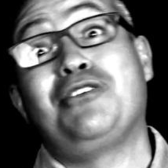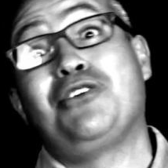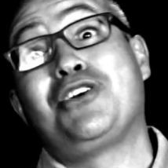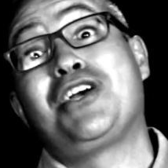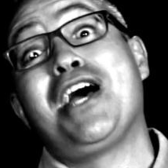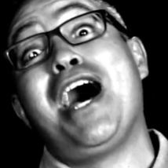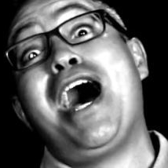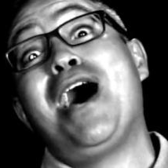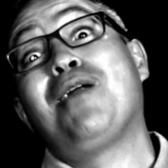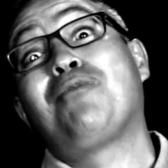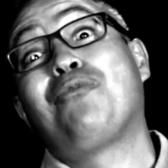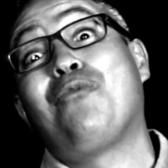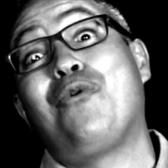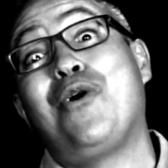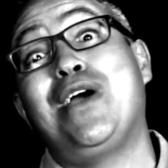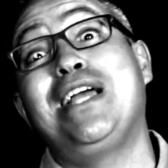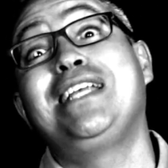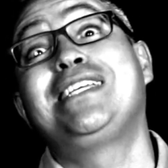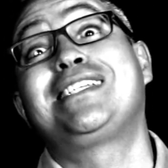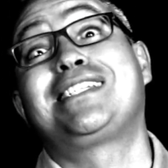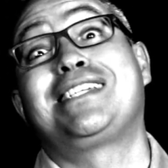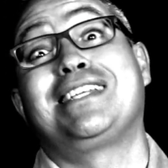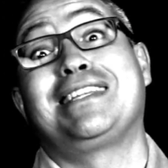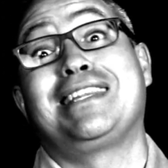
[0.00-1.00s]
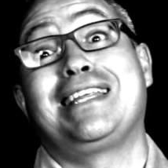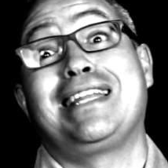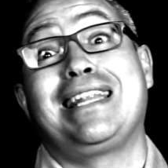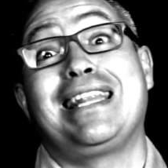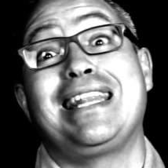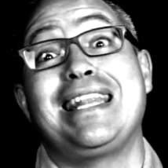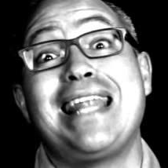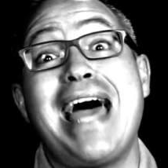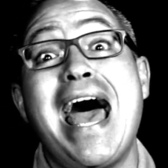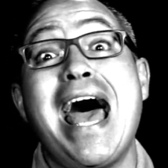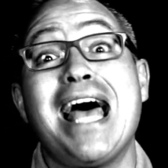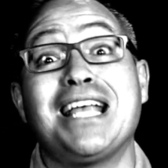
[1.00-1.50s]
you, God waits to the
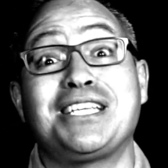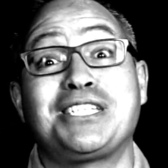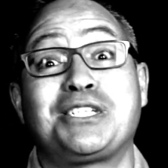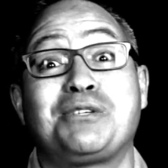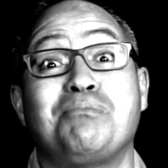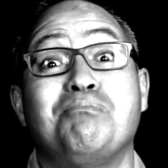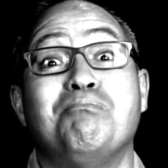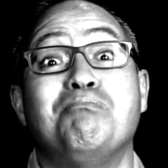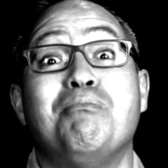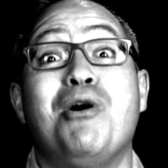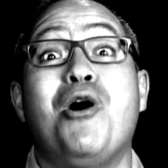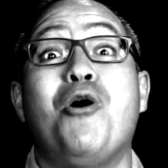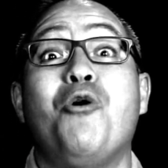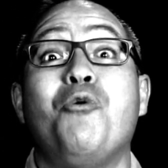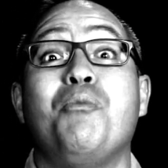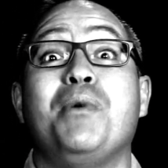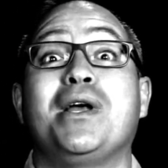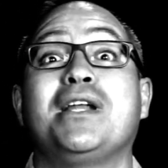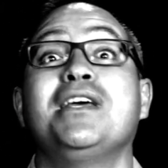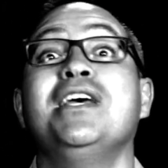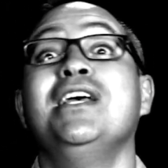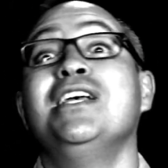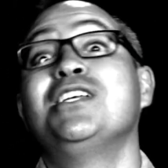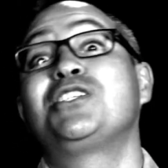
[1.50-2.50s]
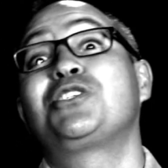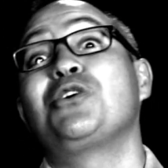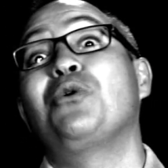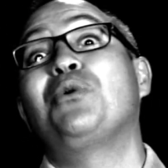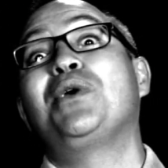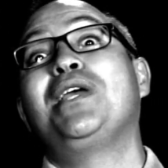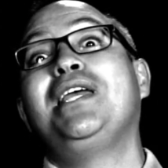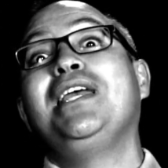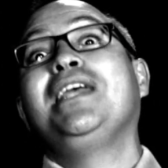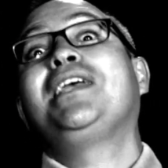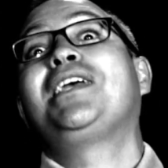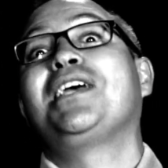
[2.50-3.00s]
last moment so
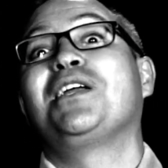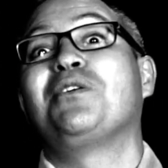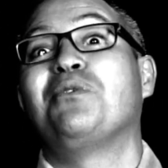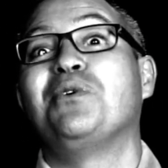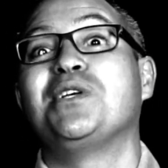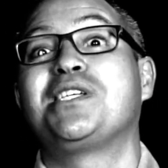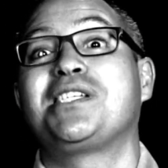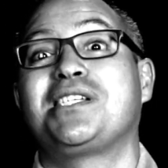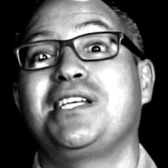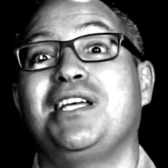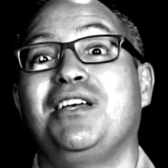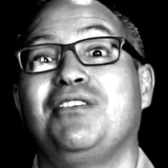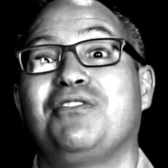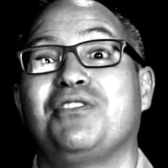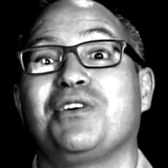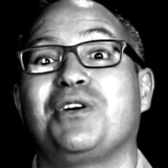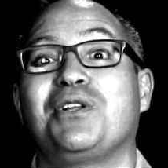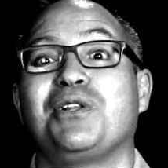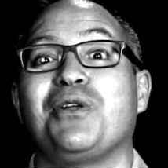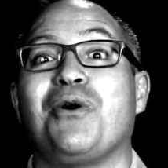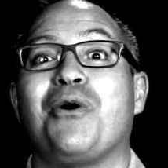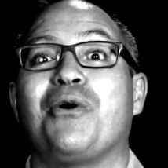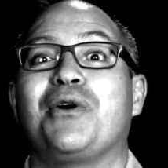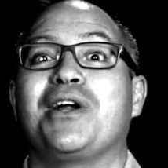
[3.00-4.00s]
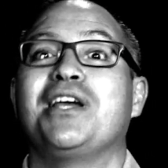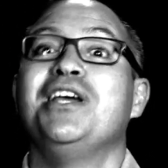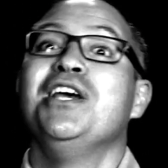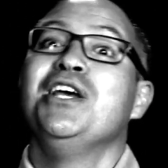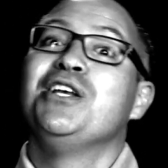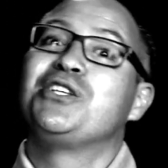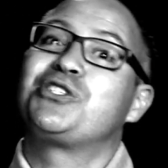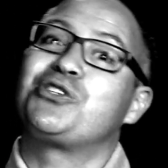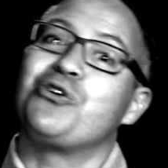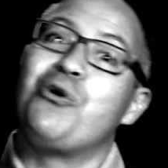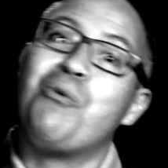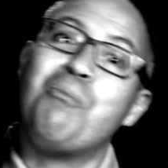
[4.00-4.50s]
he can receive the glory.
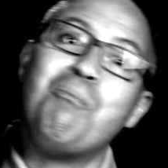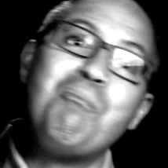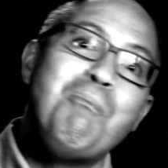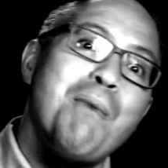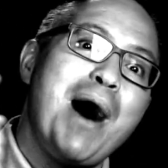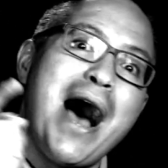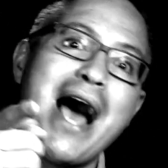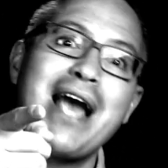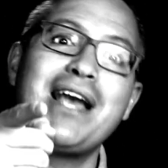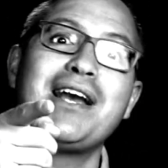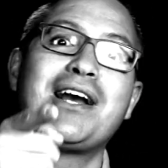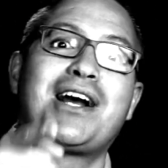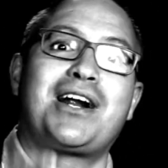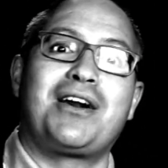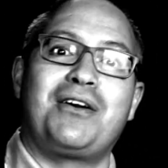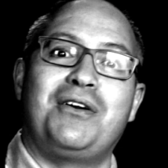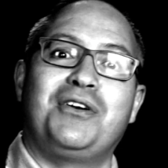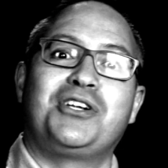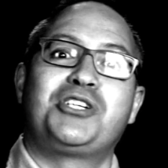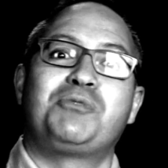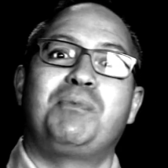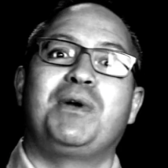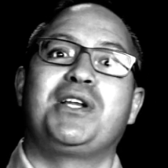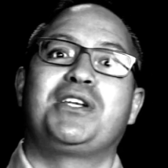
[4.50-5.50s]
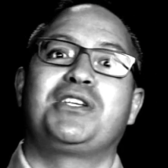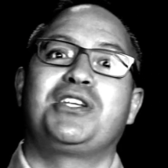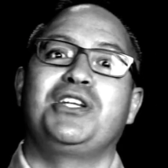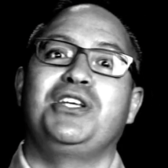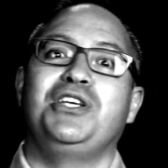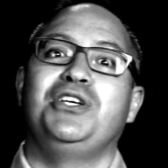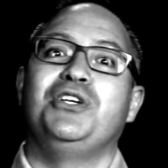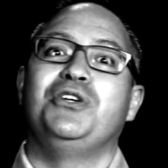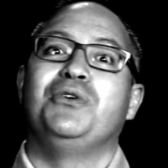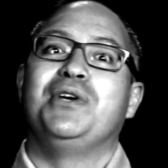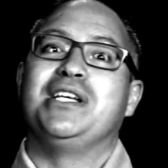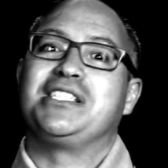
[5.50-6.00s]
So my encouragement to
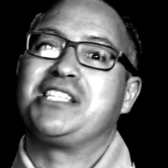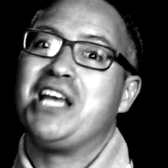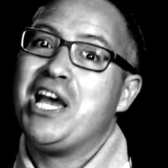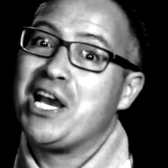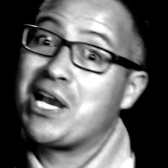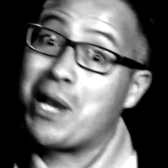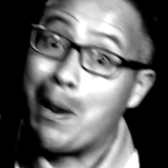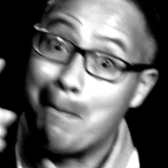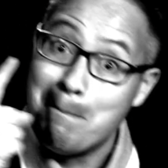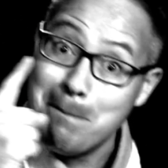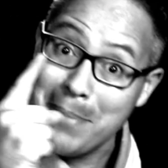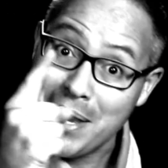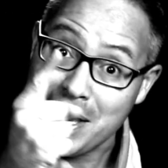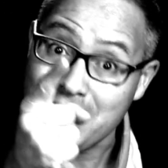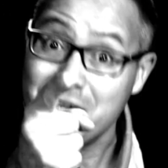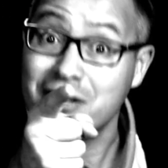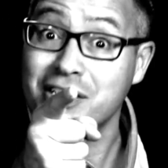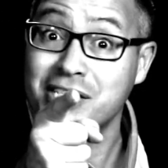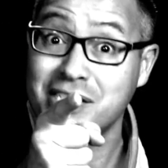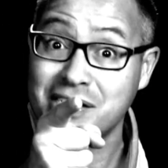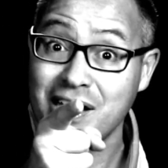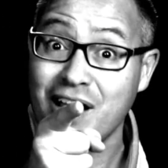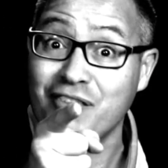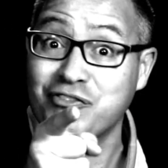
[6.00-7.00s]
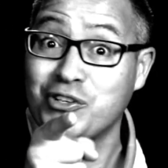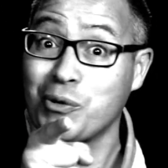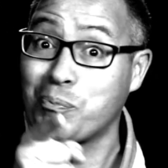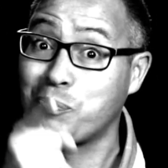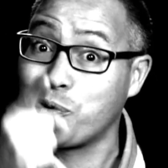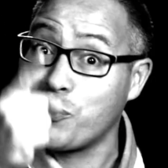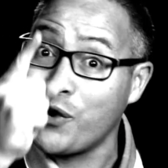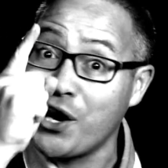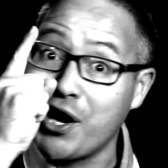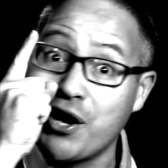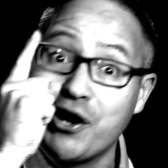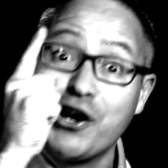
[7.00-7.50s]
you is commit yourself to
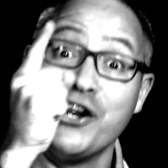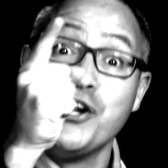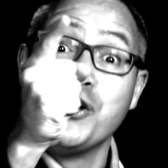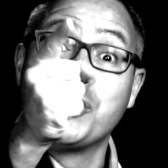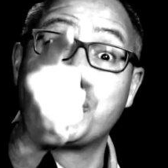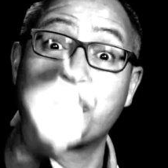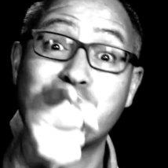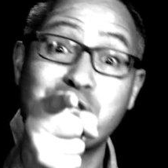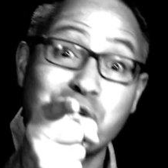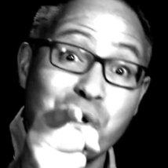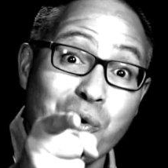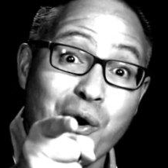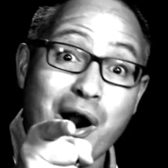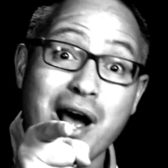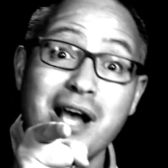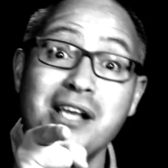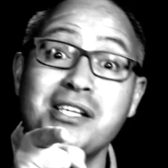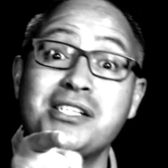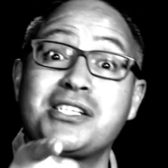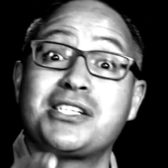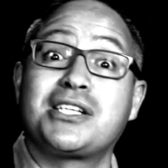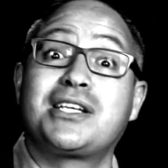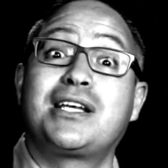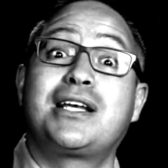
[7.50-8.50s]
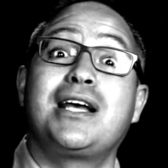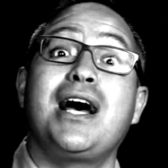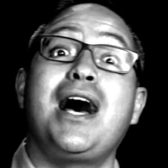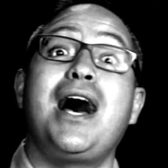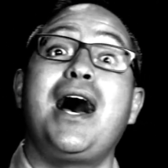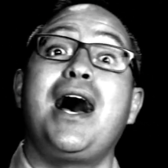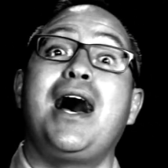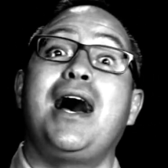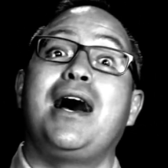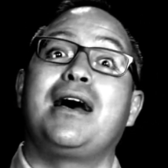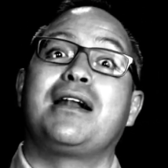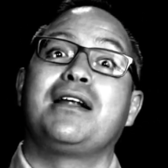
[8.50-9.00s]
prayer. Trust
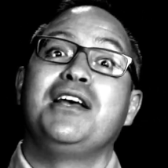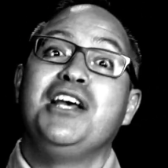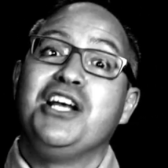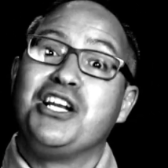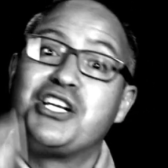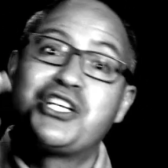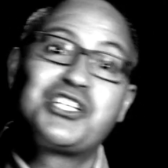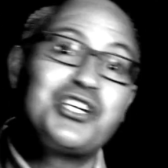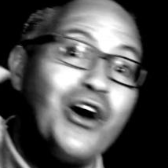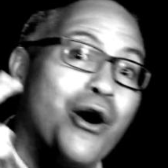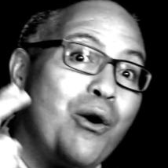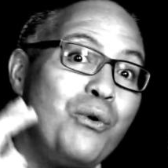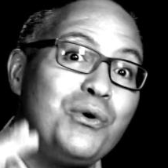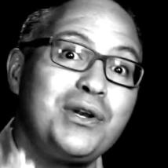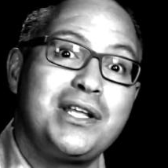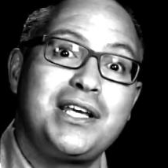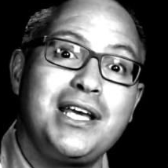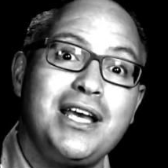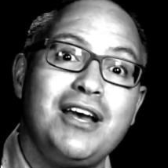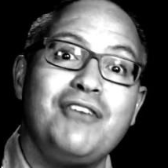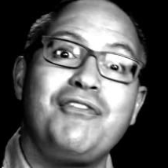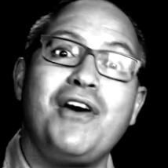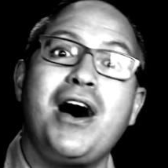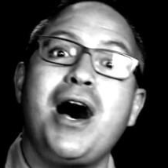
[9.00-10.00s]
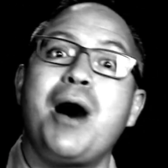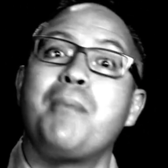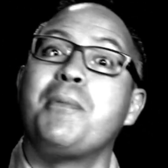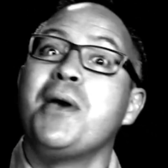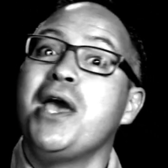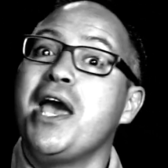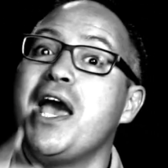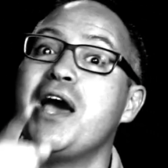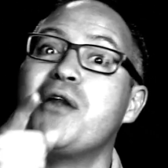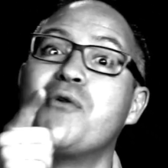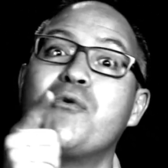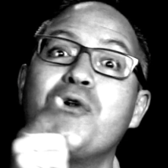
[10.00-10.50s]
God. Don't give up.
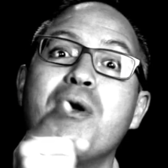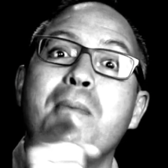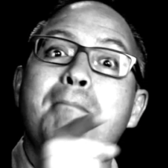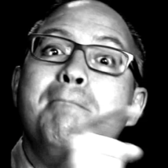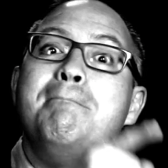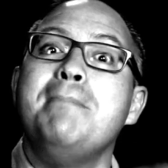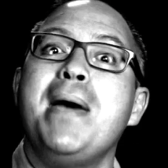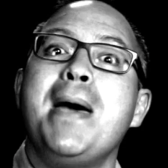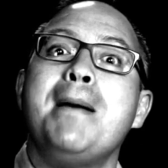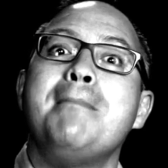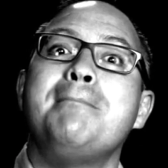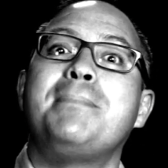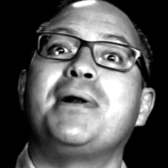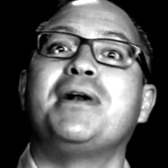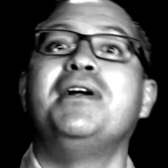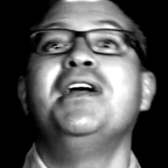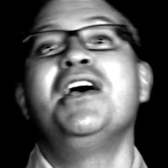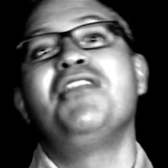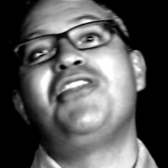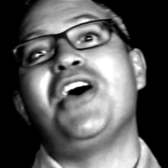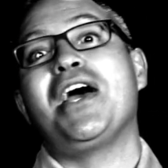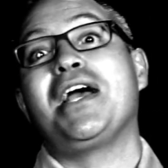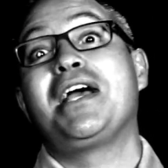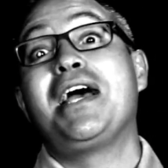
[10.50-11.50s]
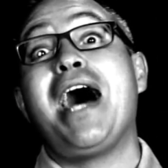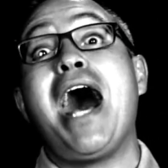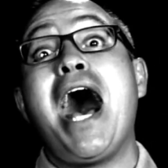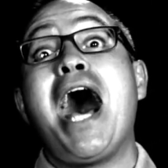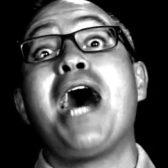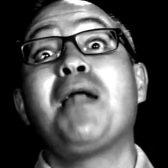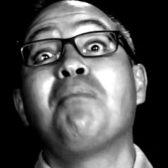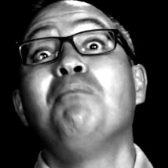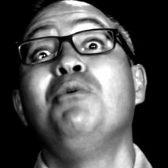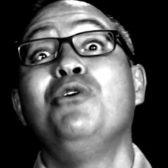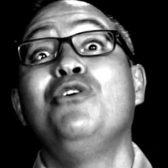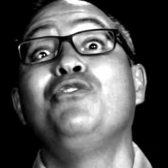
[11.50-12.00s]
And remember that
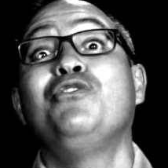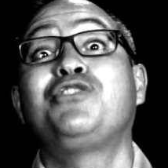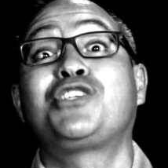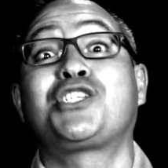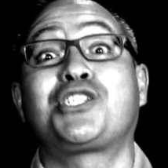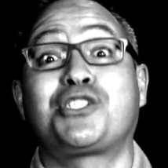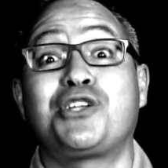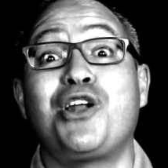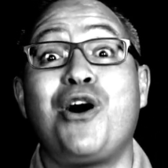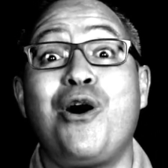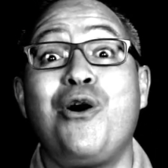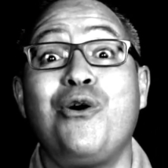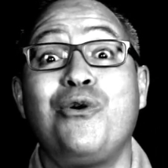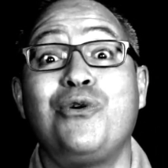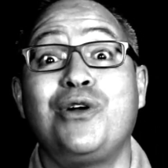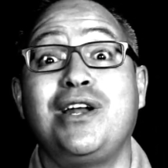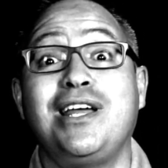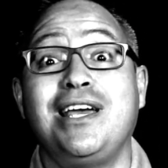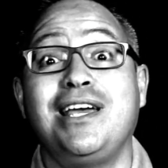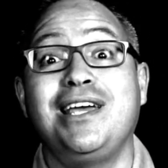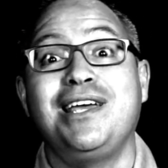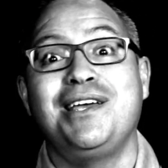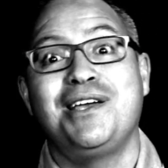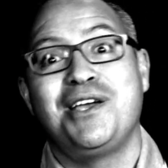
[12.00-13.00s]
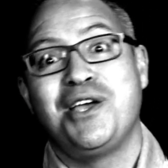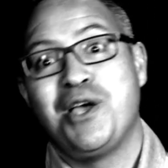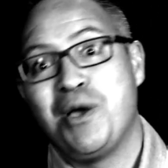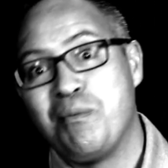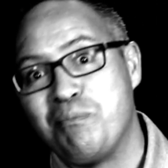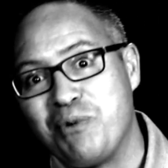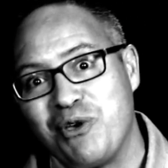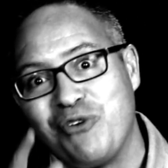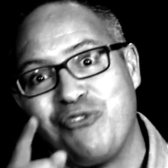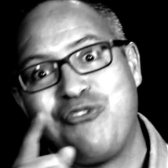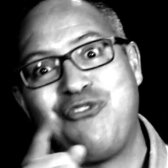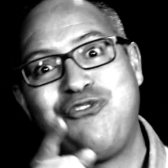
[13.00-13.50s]
God moves slowly
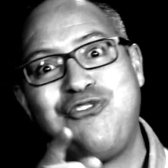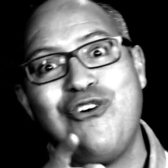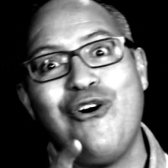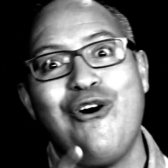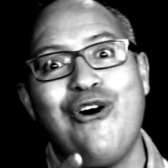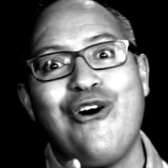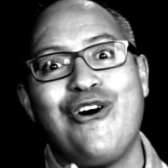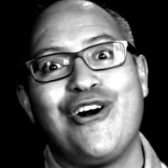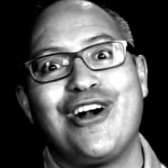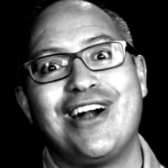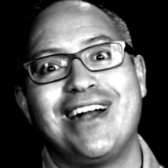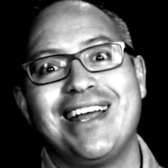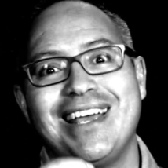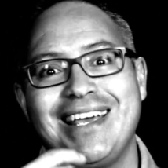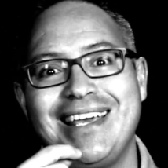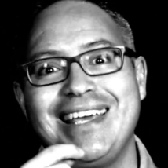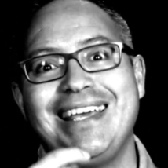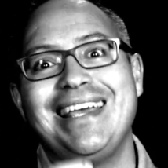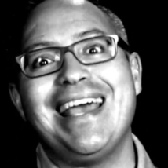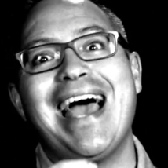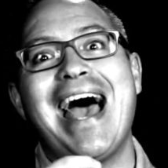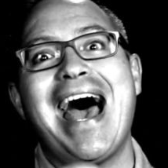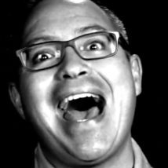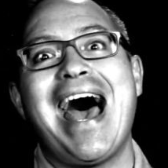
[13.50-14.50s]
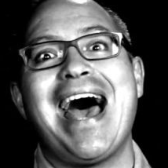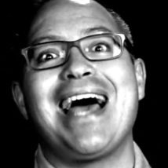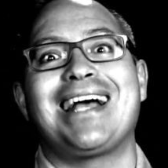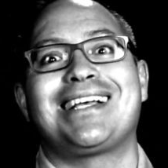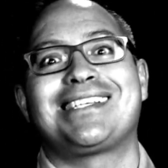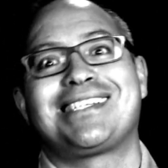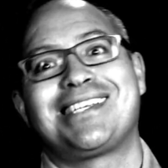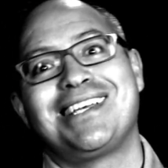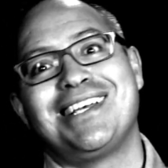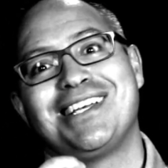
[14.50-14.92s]
before he acts